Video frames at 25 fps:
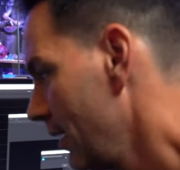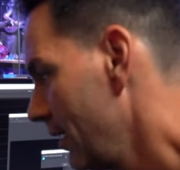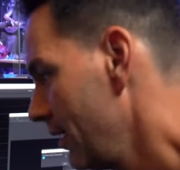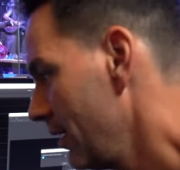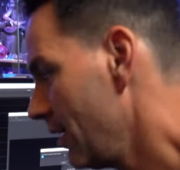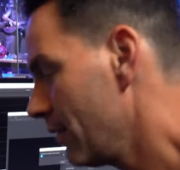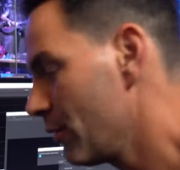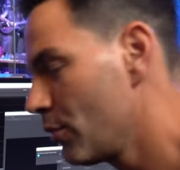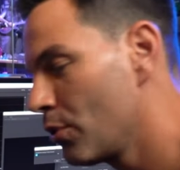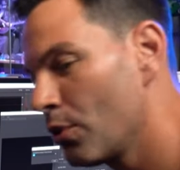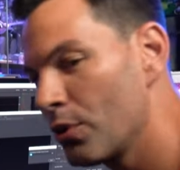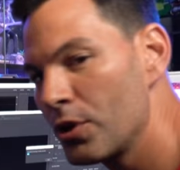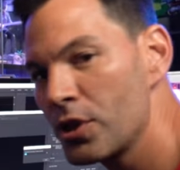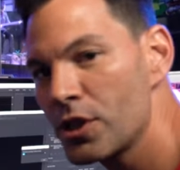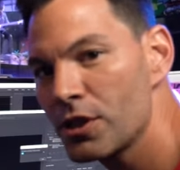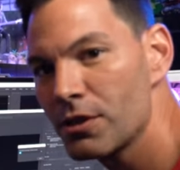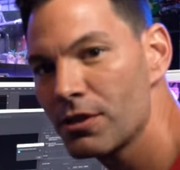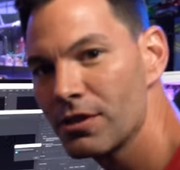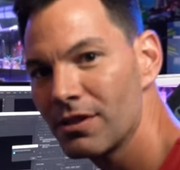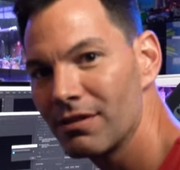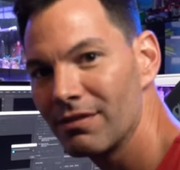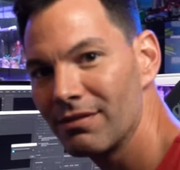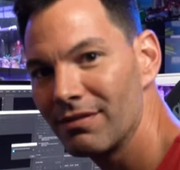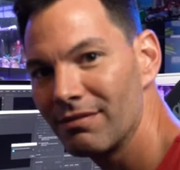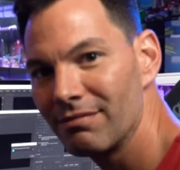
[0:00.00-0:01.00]
Now, of
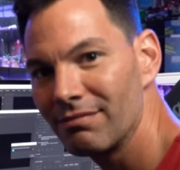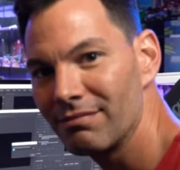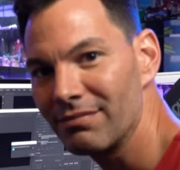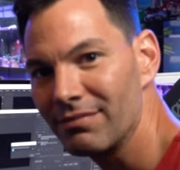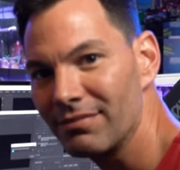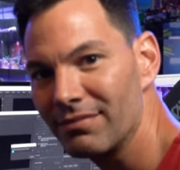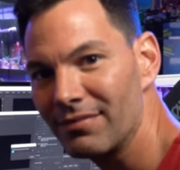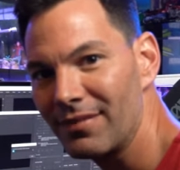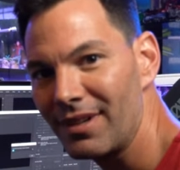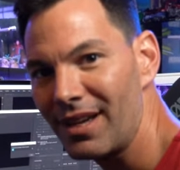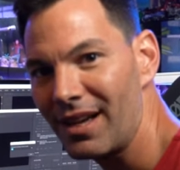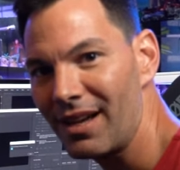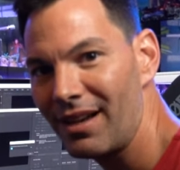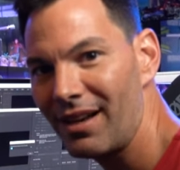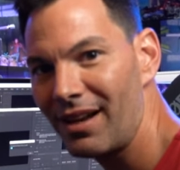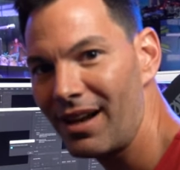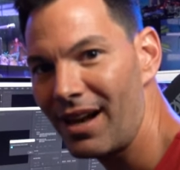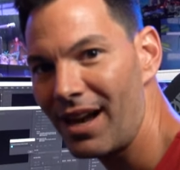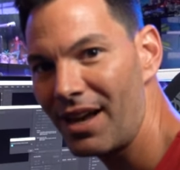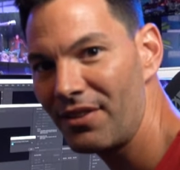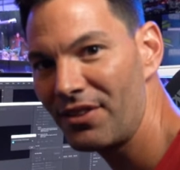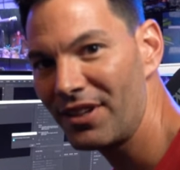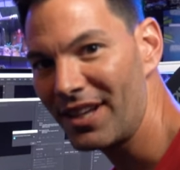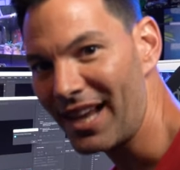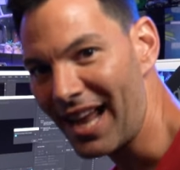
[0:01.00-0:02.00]
course,
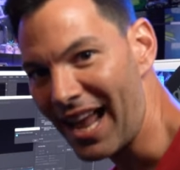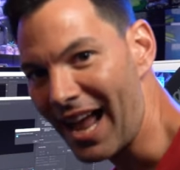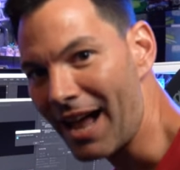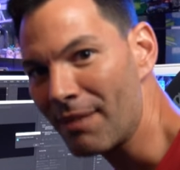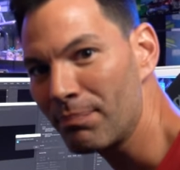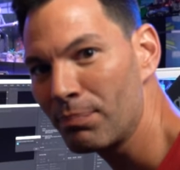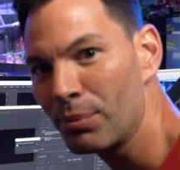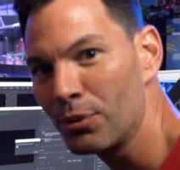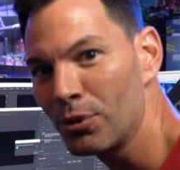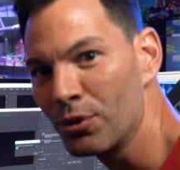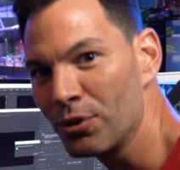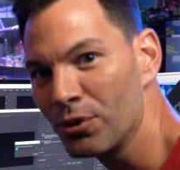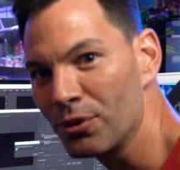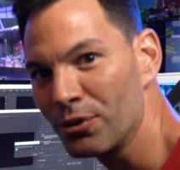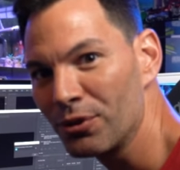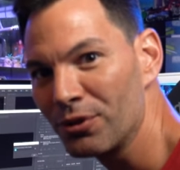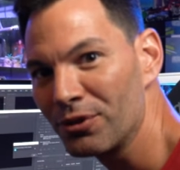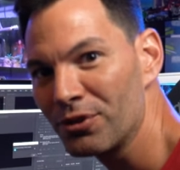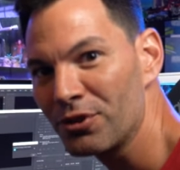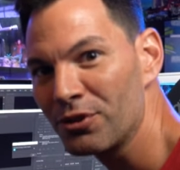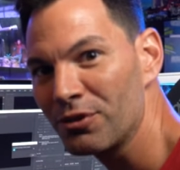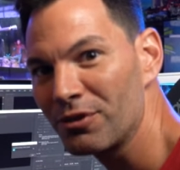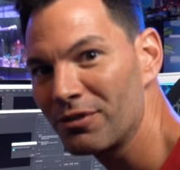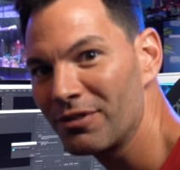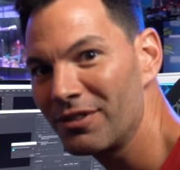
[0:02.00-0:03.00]
I think
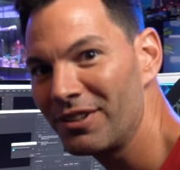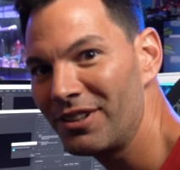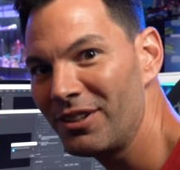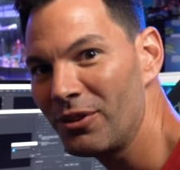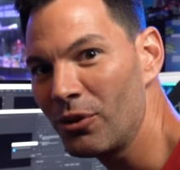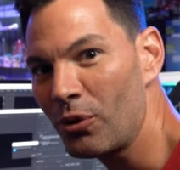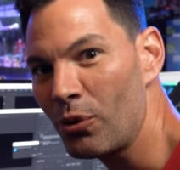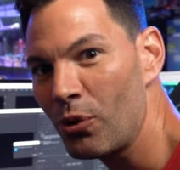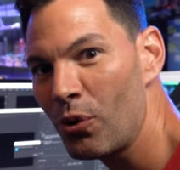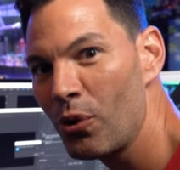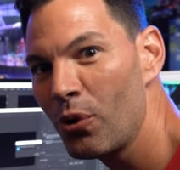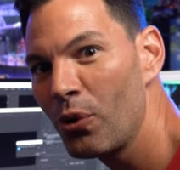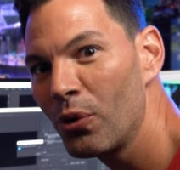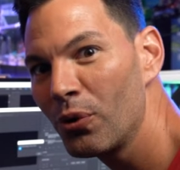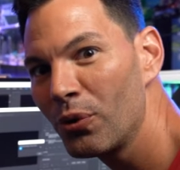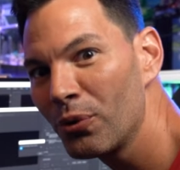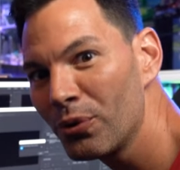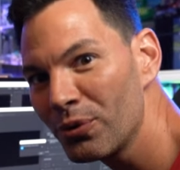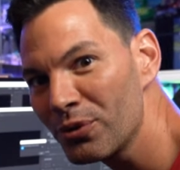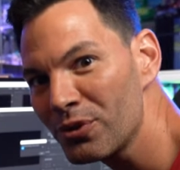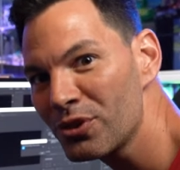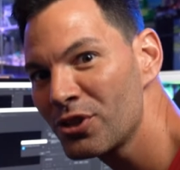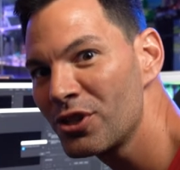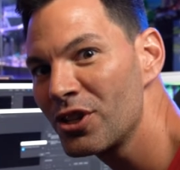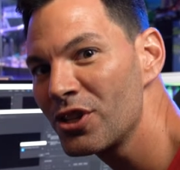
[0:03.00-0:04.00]
Apple's
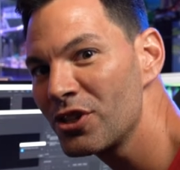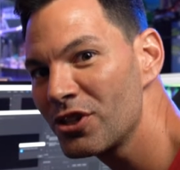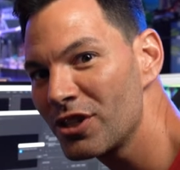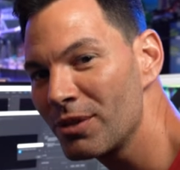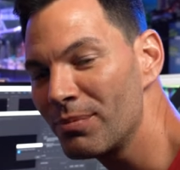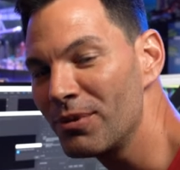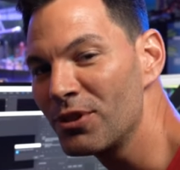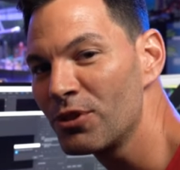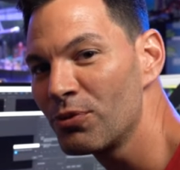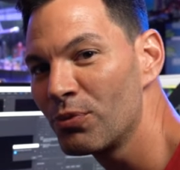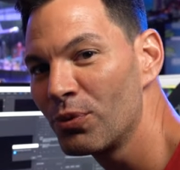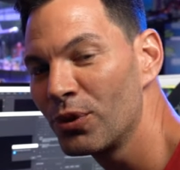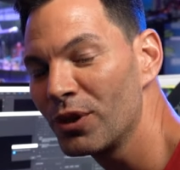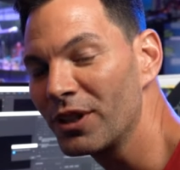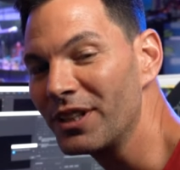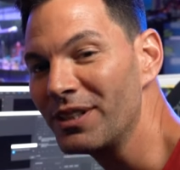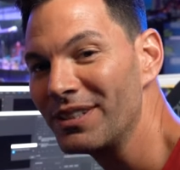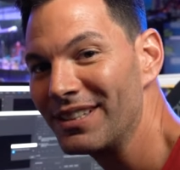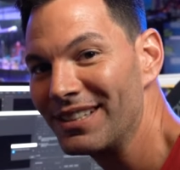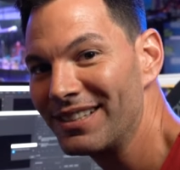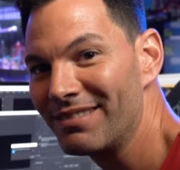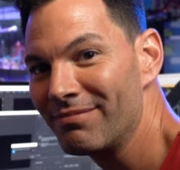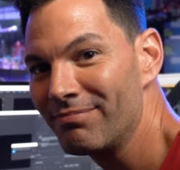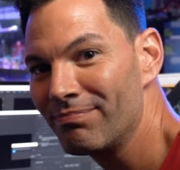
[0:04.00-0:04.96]
whole system is really